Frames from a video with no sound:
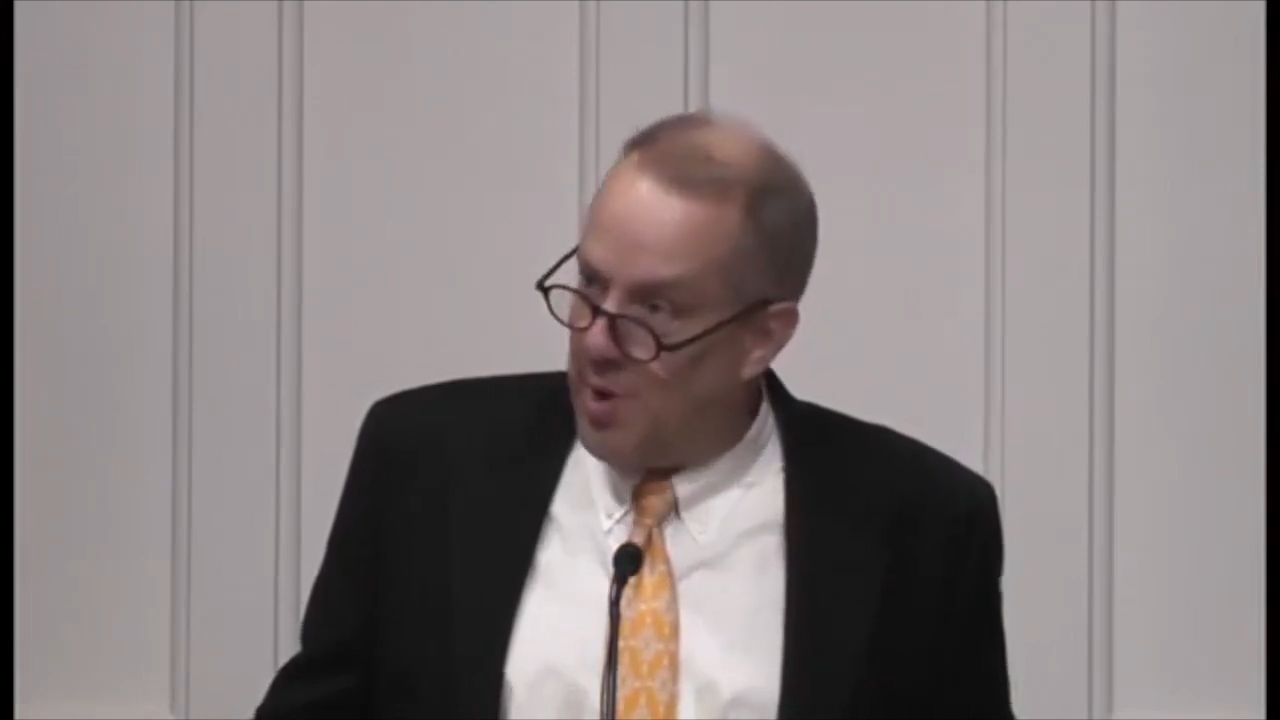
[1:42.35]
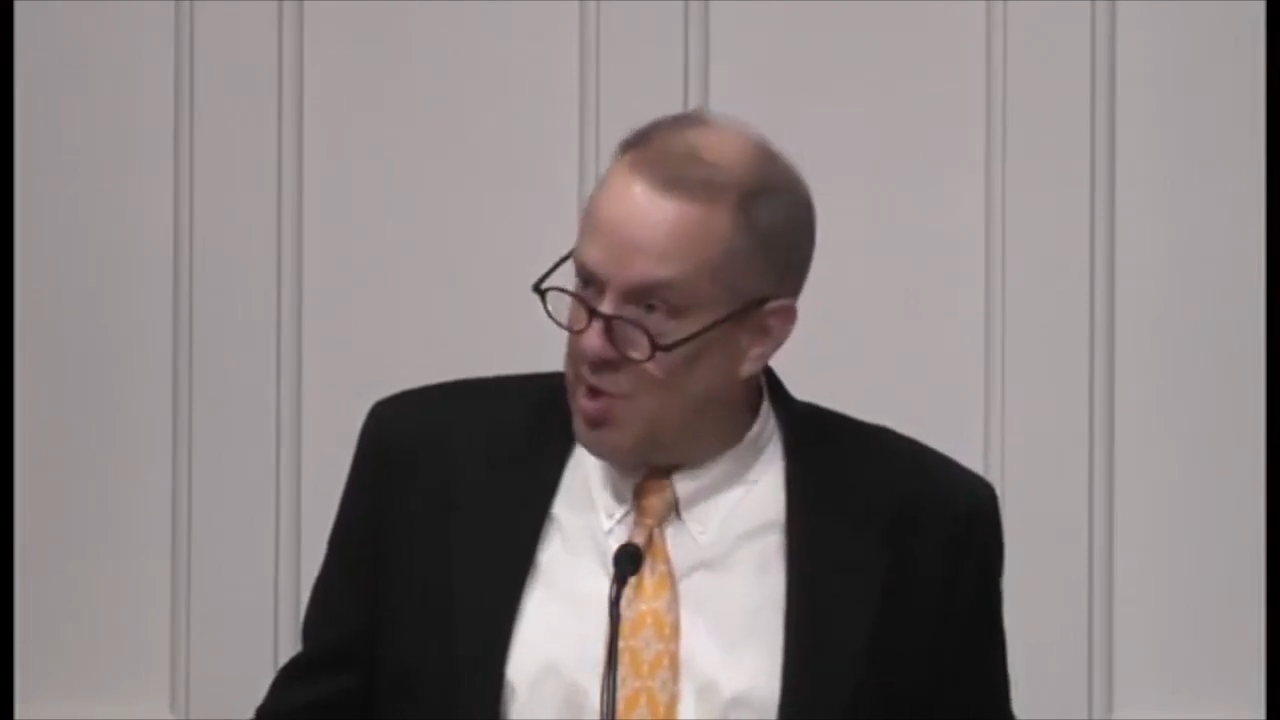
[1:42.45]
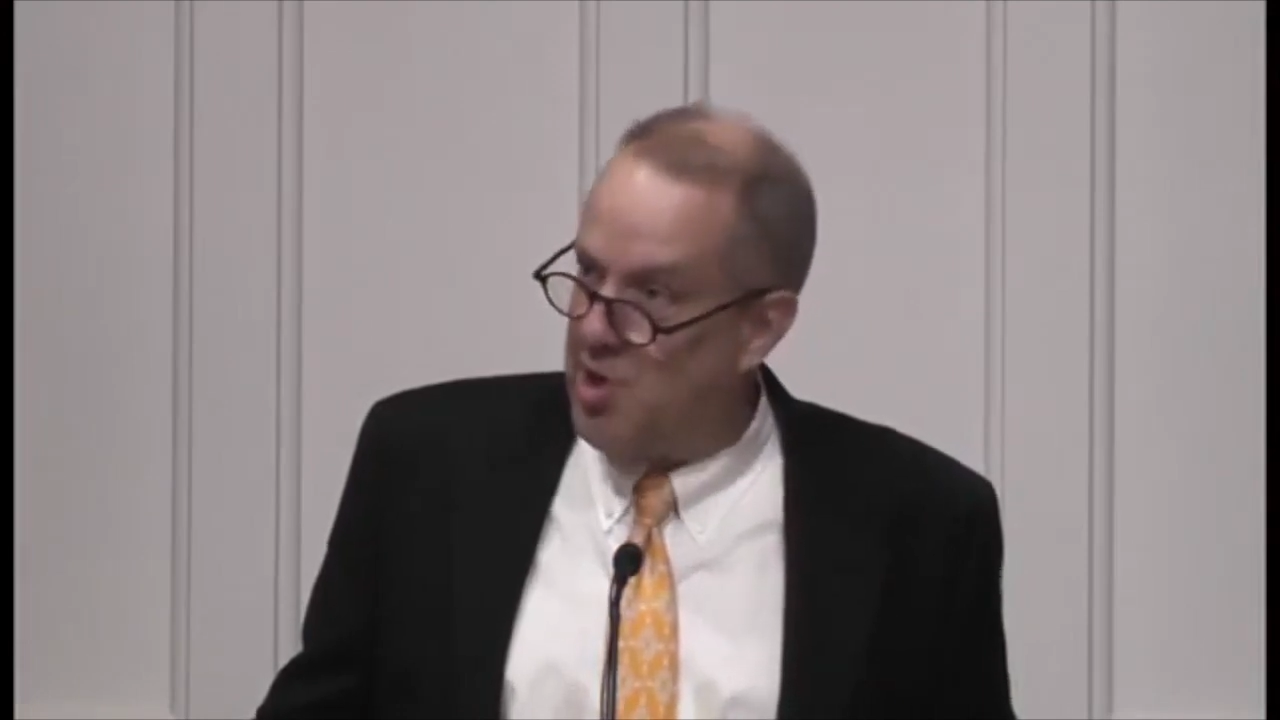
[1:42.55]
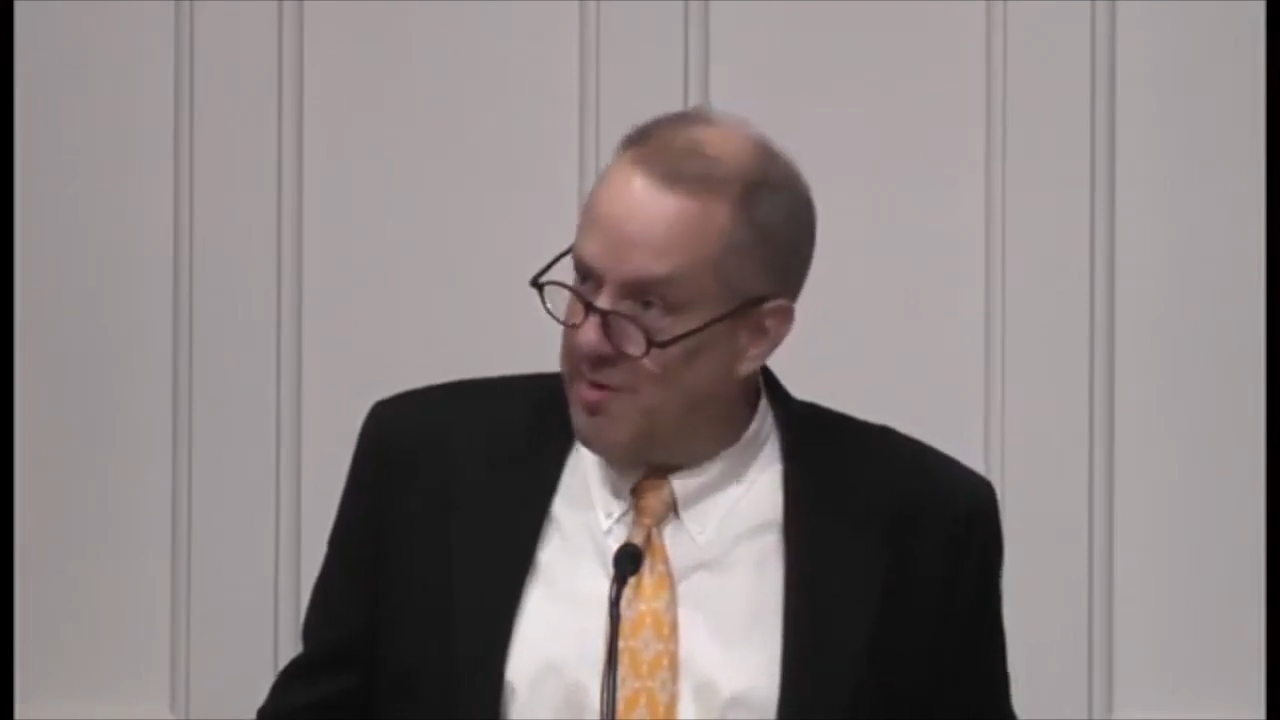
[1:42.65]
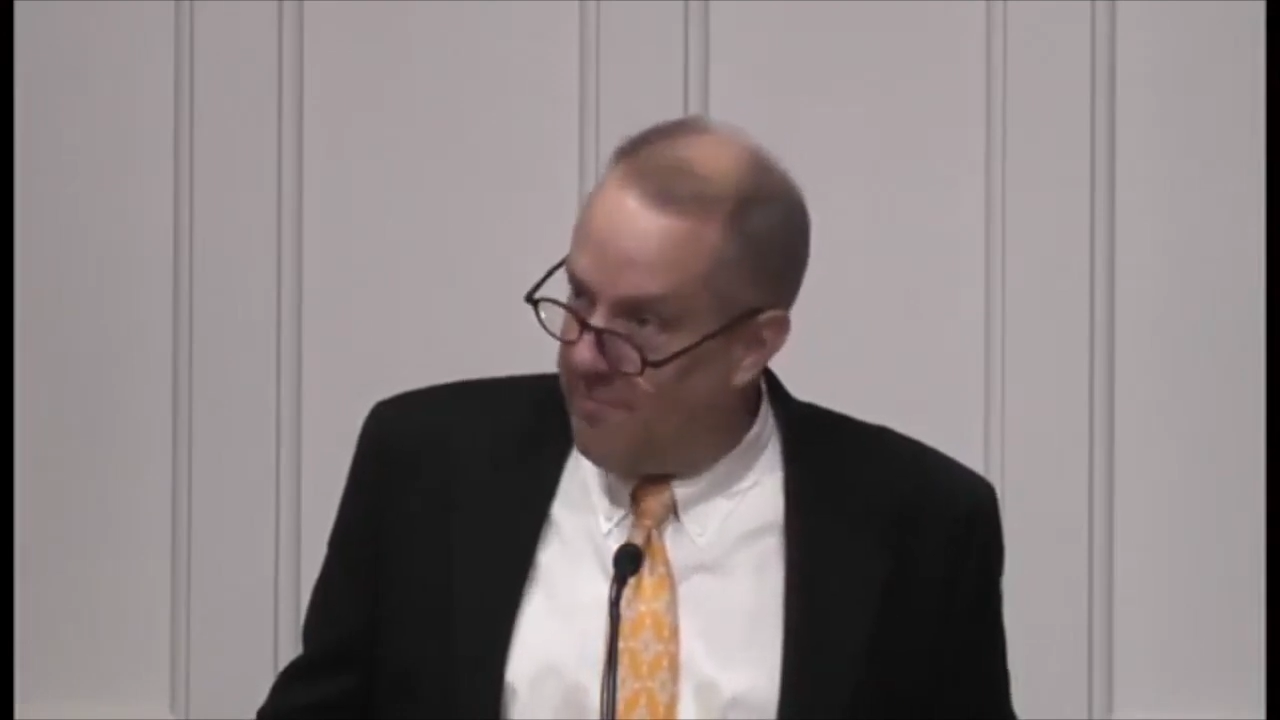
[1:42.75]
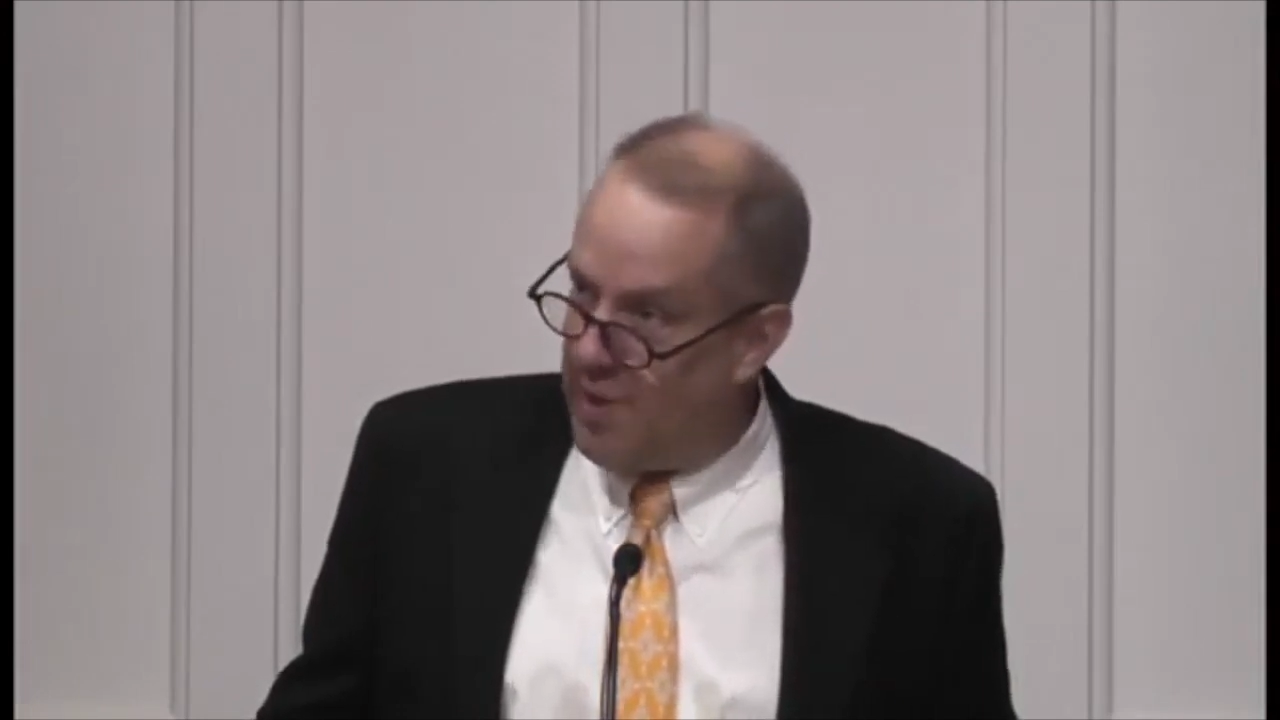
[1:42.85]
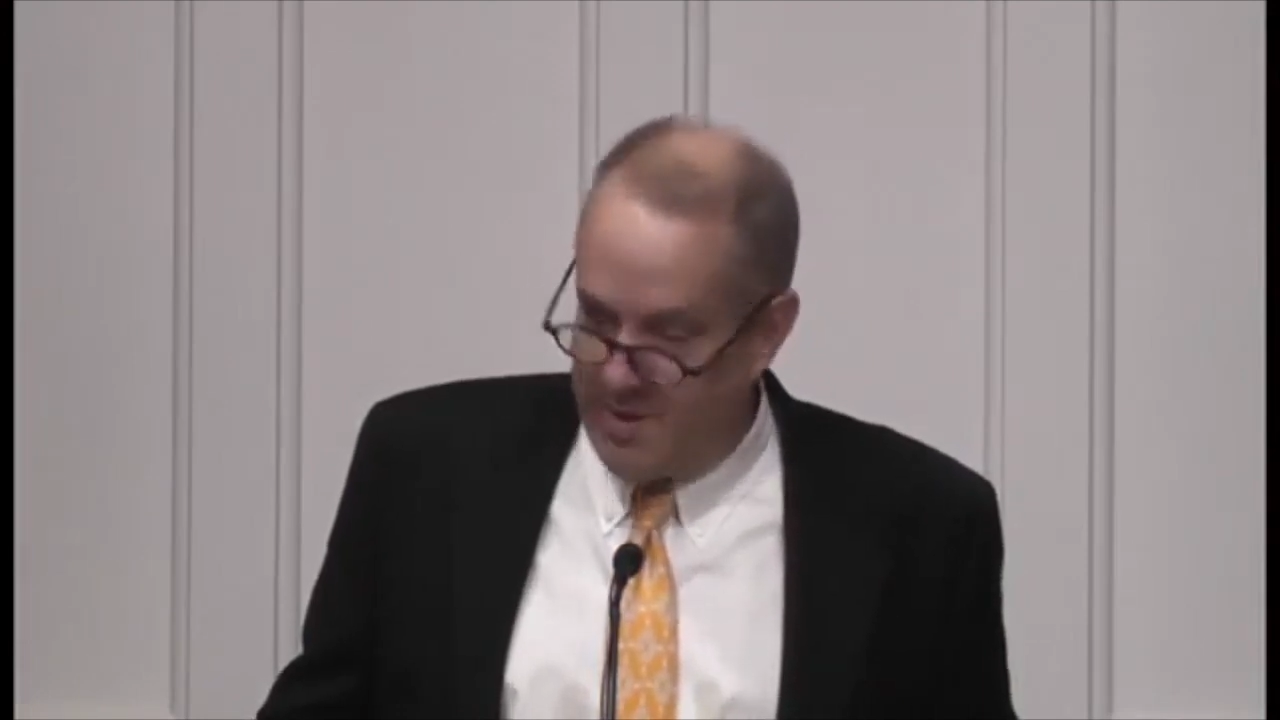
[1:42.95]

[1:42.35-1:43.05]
washing of